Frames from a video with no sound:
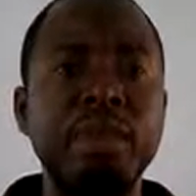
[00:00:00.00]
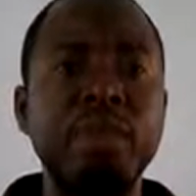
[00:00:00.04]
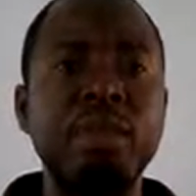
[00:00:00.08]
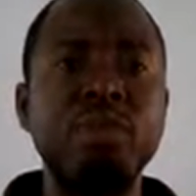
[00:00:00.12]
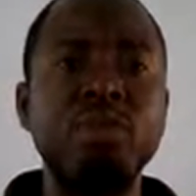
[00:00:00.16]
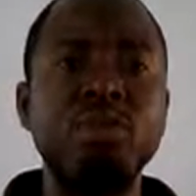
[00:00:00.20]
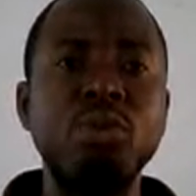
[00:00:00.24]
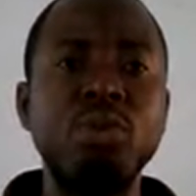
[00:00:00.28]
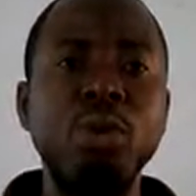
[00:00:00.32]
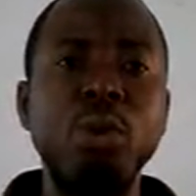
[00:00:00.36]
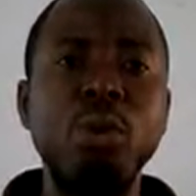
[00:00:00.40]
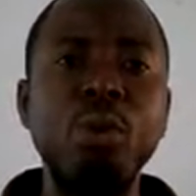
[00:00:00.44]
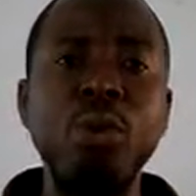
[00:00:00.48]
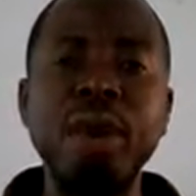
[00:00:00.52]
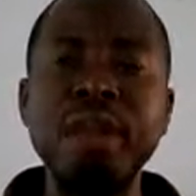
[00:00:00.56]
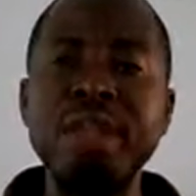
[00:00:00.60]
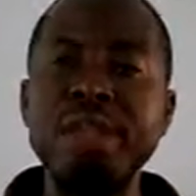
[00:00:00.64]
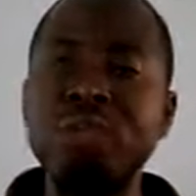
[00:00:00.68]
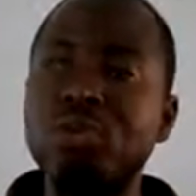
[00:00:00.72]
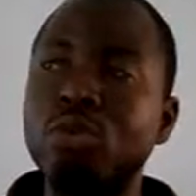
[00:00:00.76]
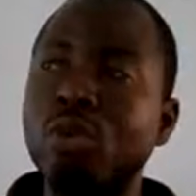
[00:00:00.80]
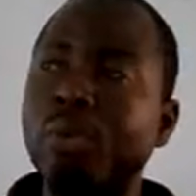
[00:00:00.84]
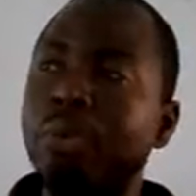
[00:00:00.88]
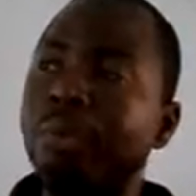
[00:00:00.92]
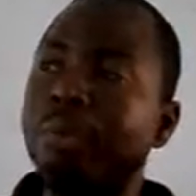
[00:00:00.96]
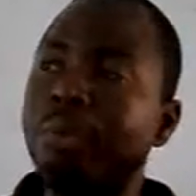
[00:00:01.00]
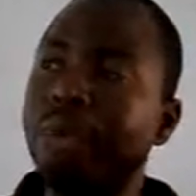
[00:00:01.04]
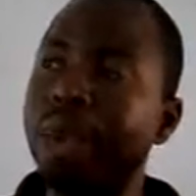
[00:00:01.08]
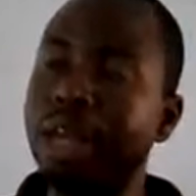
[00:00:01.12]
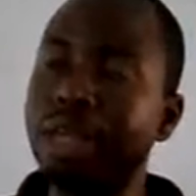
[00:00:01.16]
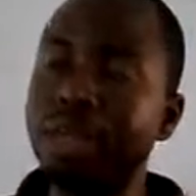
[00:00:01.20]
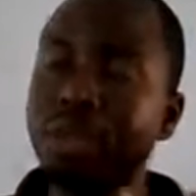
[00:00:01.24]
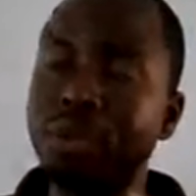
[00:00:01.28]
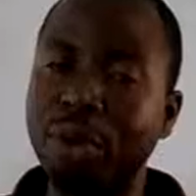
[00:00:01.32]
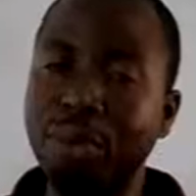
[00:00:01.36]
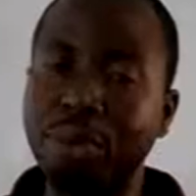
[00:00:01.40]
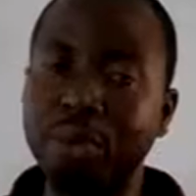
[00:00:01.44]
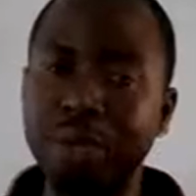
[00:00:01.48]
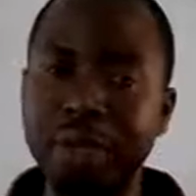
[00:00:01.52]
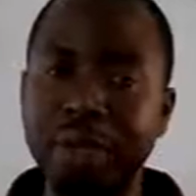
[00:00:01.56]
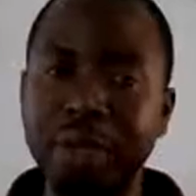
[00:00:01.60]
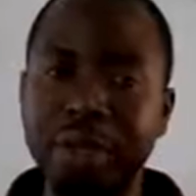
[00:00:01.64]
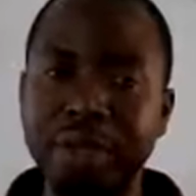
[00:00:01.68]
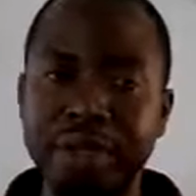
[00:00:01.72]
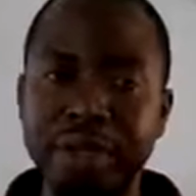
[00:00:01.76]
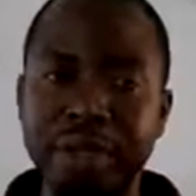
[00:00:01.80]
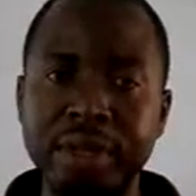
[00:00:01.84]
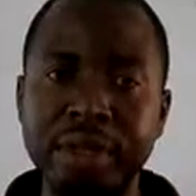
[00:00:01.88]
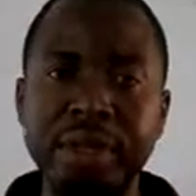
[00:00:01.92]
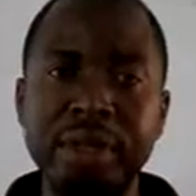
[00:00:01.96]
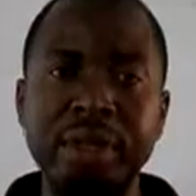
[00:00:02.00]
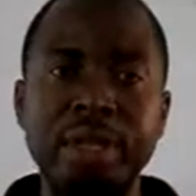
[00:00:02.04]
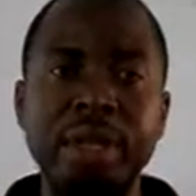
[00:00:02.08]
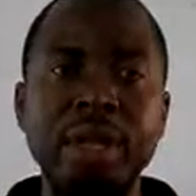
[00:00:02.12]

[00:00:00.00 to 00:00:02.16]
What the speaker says: So once you plan your meal